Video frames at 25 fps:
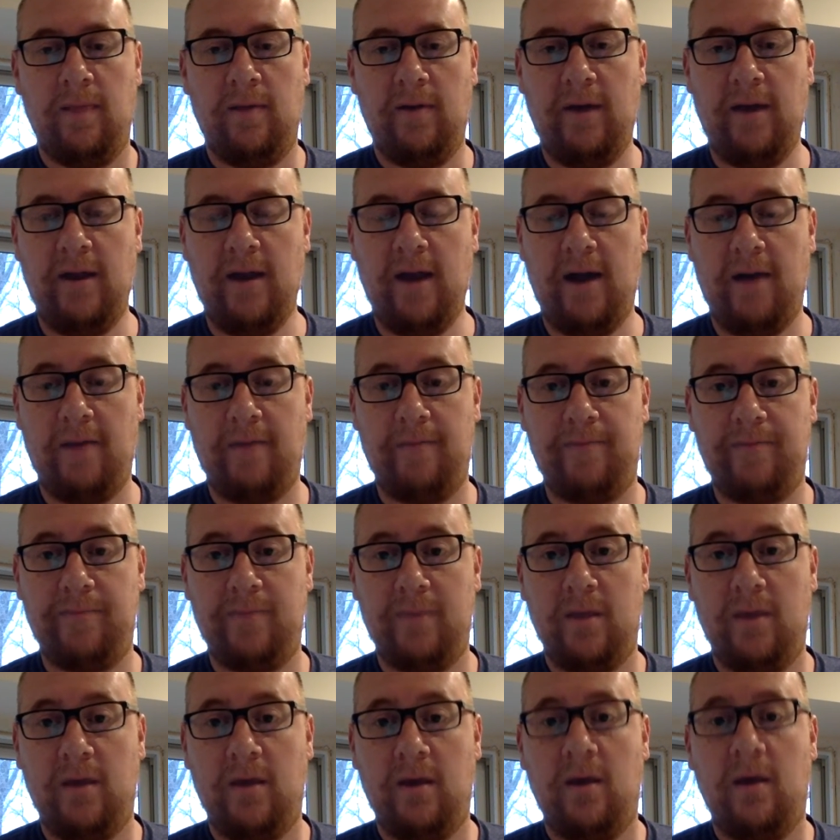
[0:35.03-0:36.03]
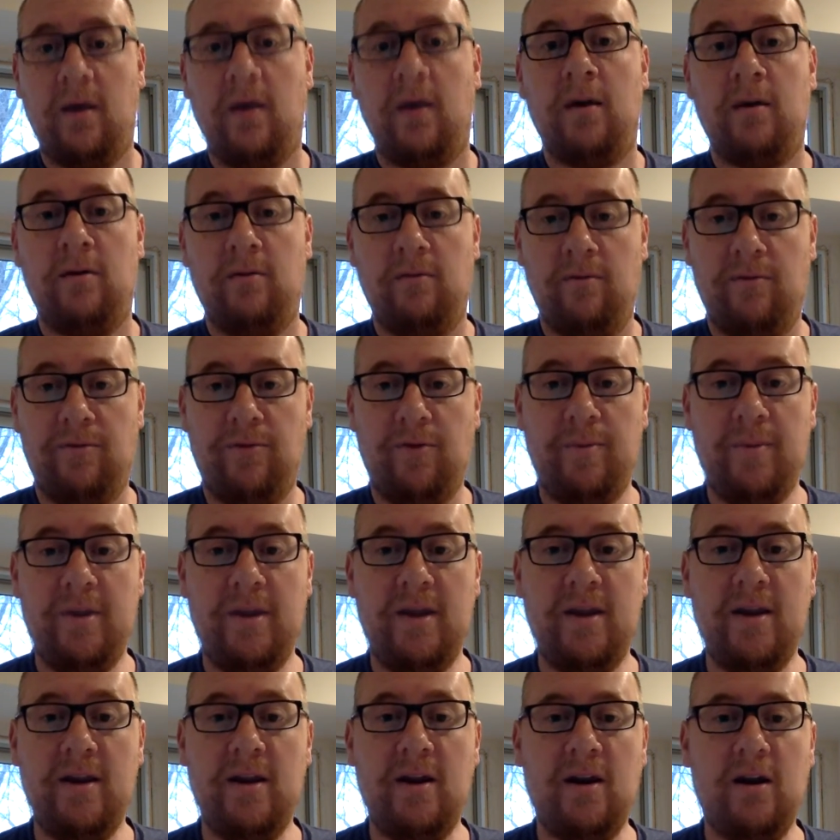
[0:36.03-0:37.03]
Okay, now, from
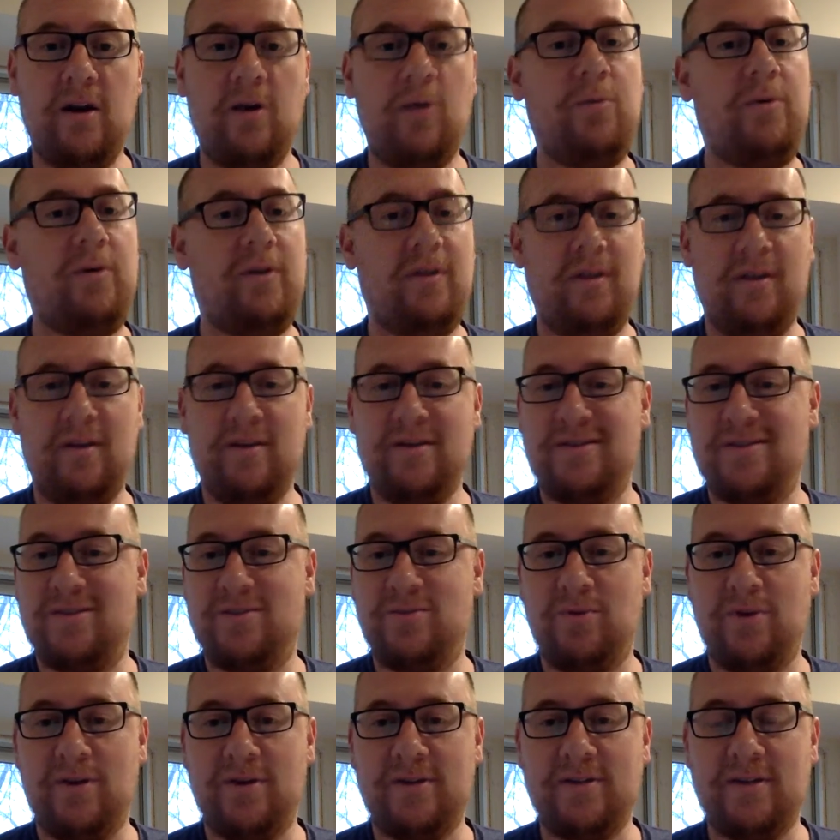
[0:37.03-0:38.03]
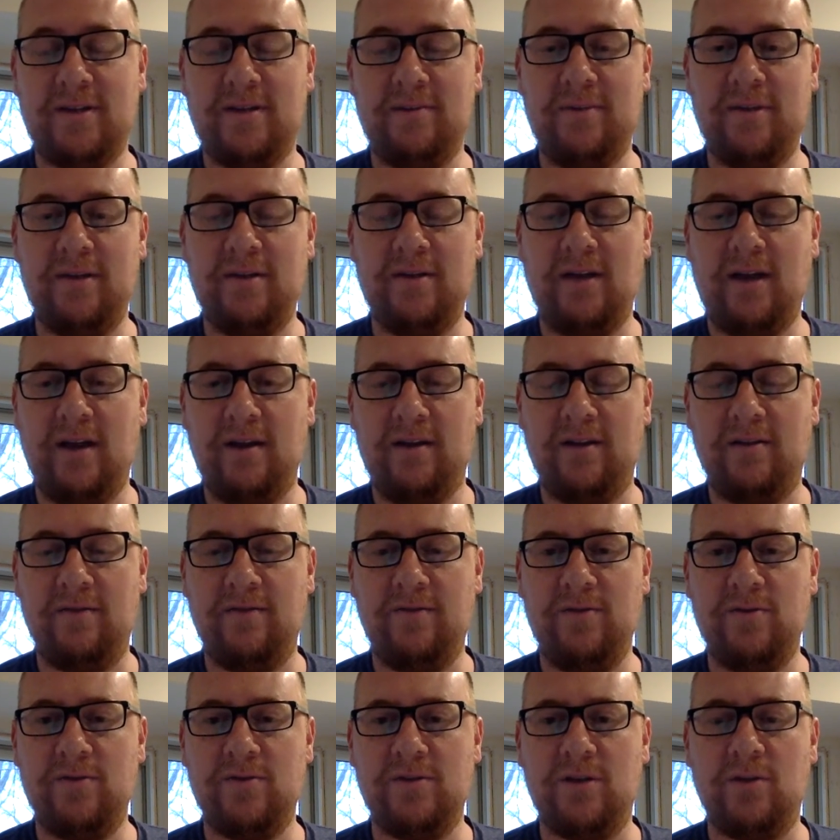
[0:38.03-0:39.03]
here, this is where it's going to be kind of
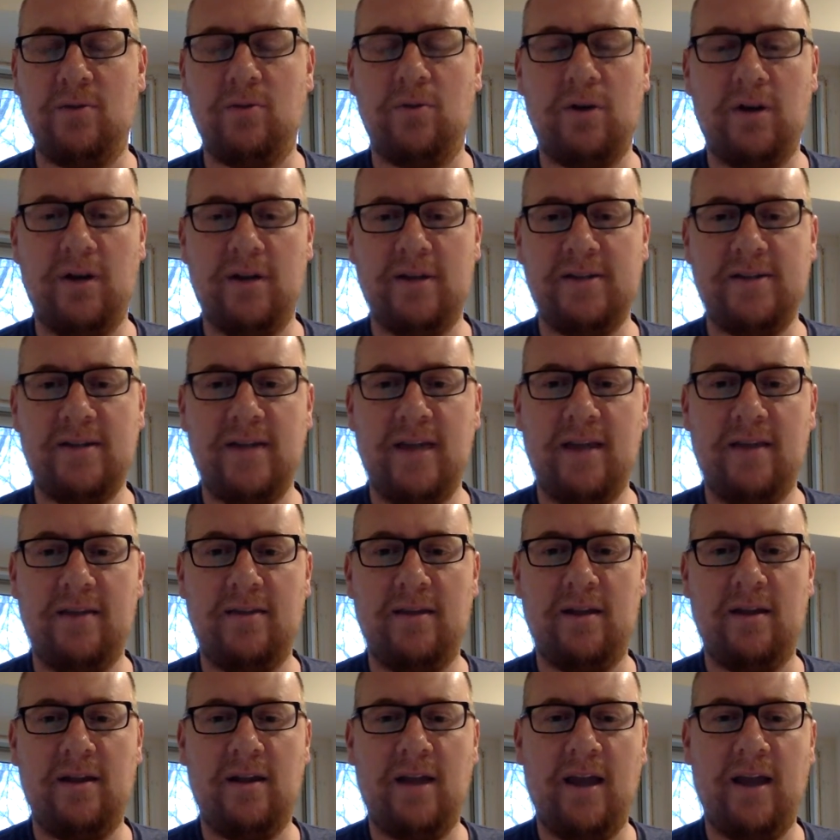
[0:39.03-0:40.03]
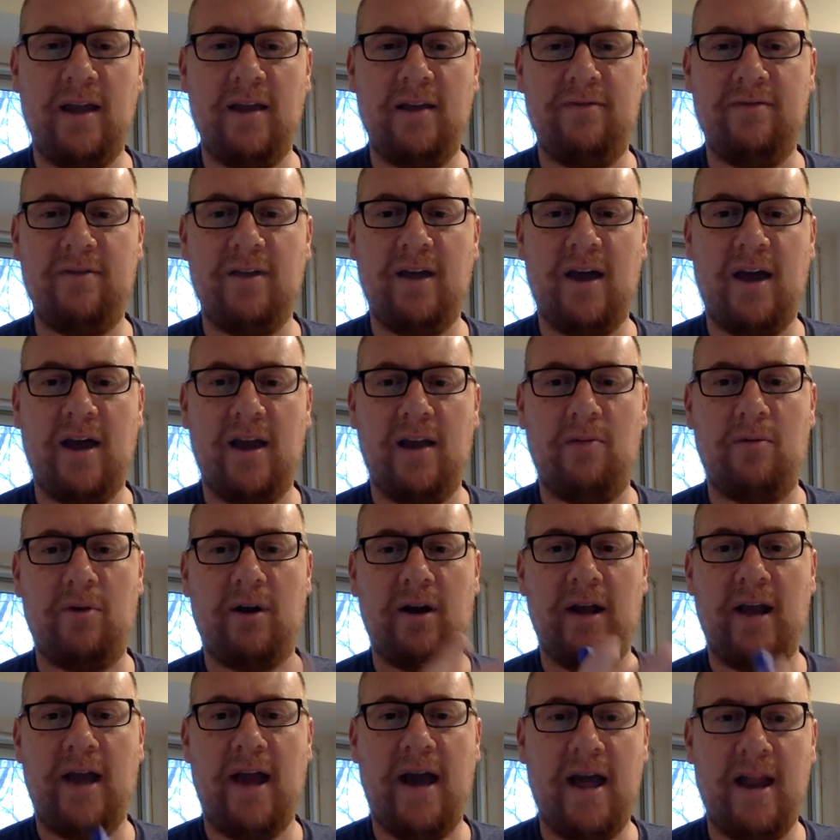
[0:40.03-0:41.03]
confusing. We're going to take the -9 and we're
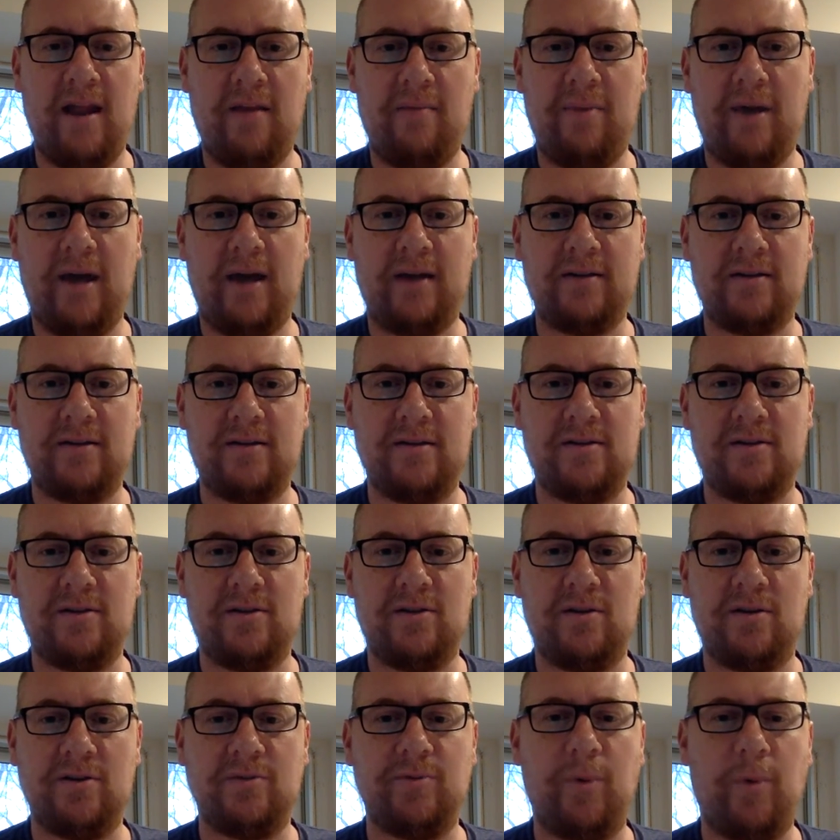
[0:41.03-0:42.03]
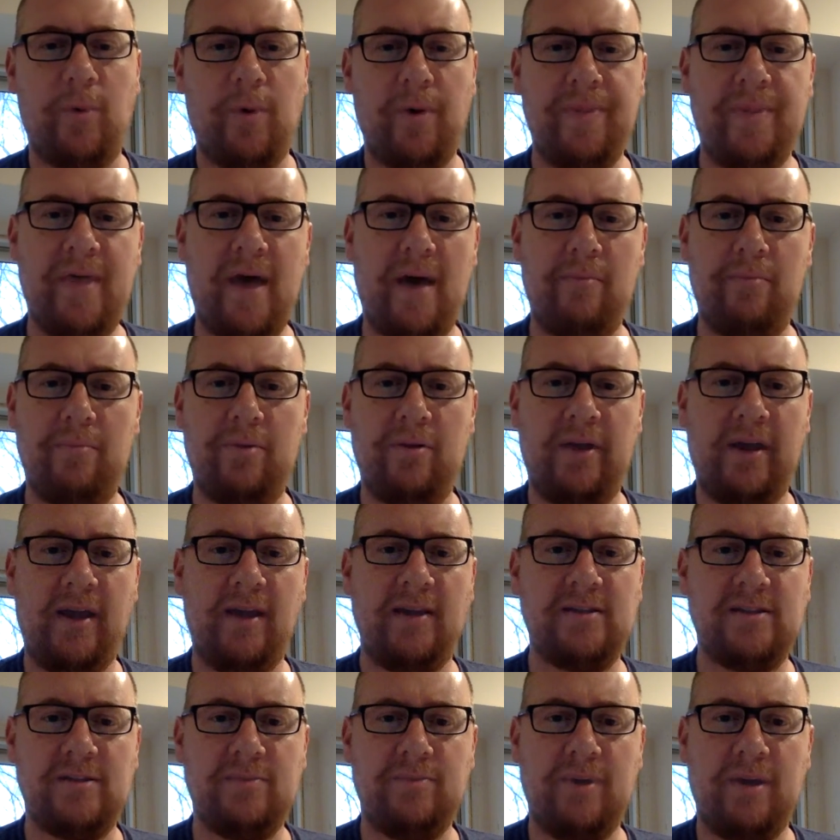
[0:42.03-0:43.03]
going to add it back to the 0 because we want that
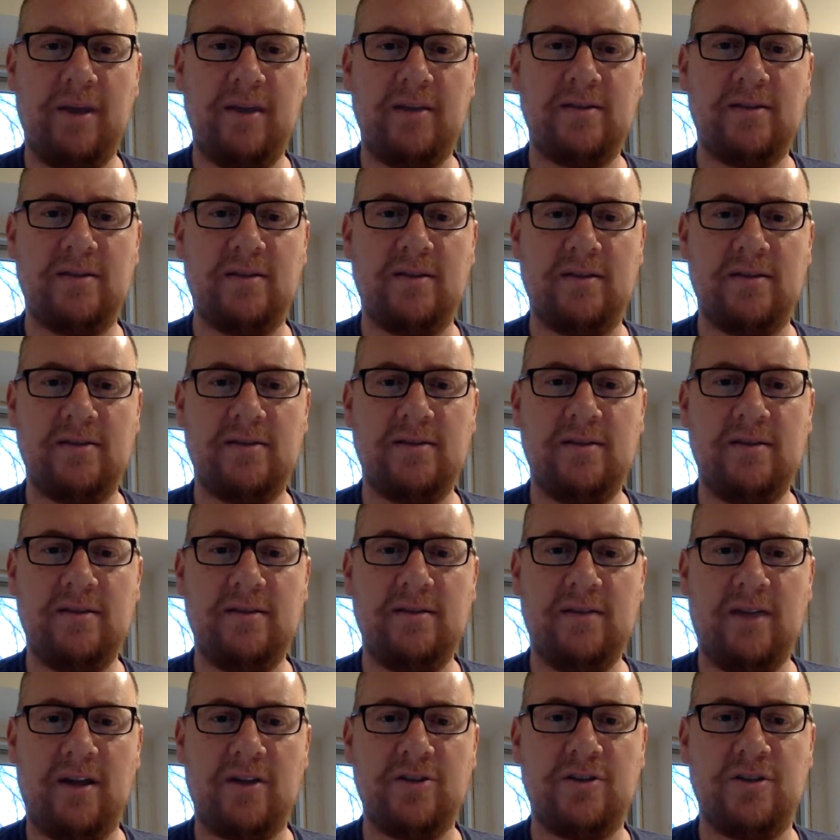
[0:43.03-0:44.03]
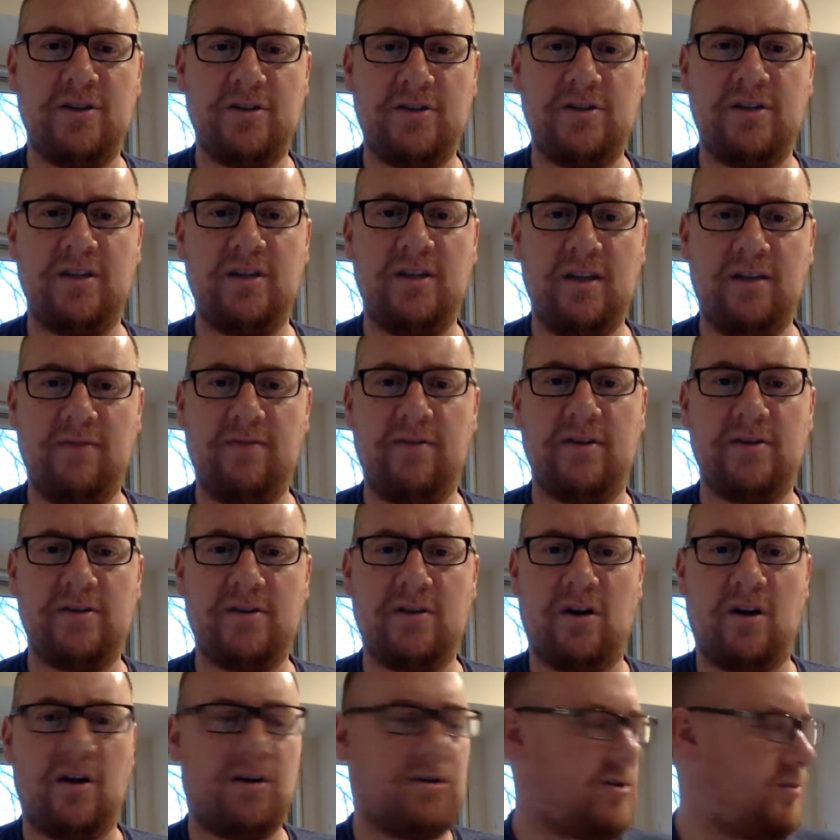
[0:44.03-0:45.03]
blank space in the C section to give
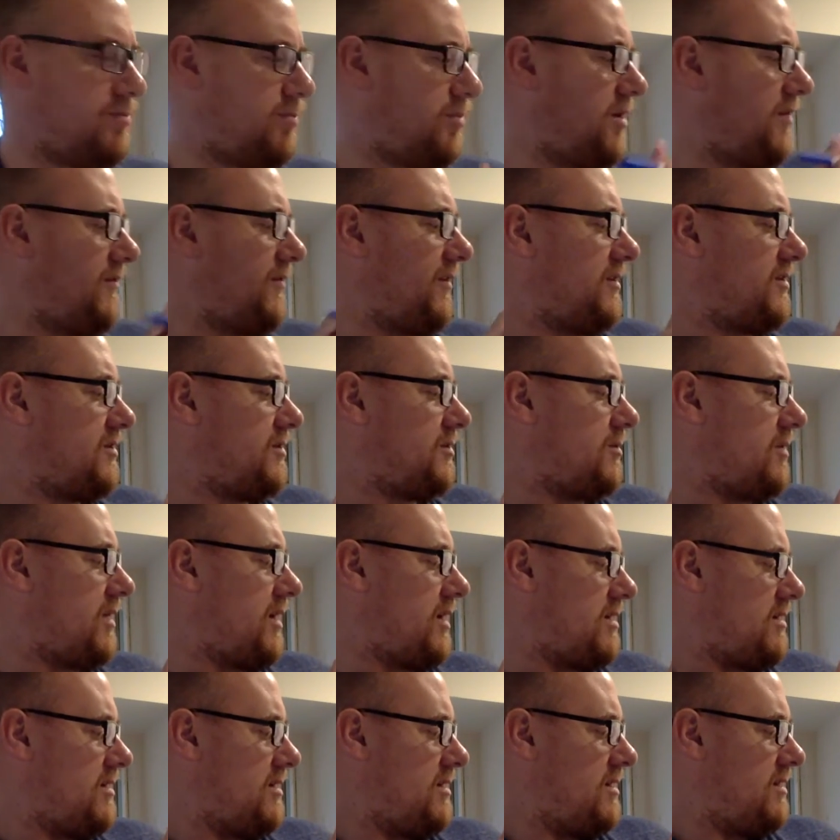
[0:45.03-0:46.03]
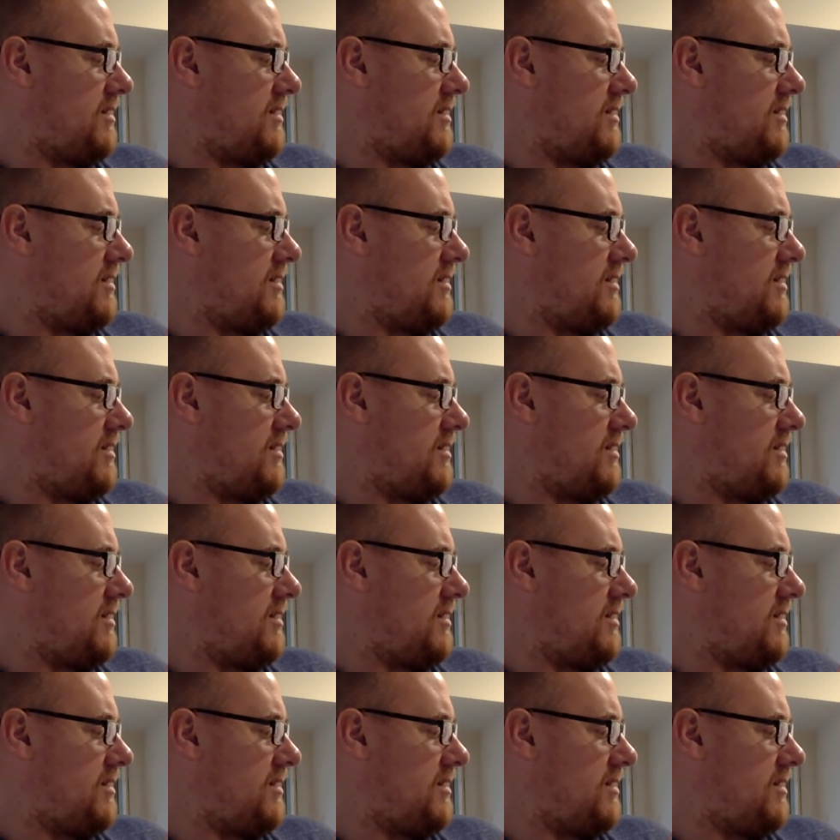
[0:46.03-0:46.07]
us our perfect square.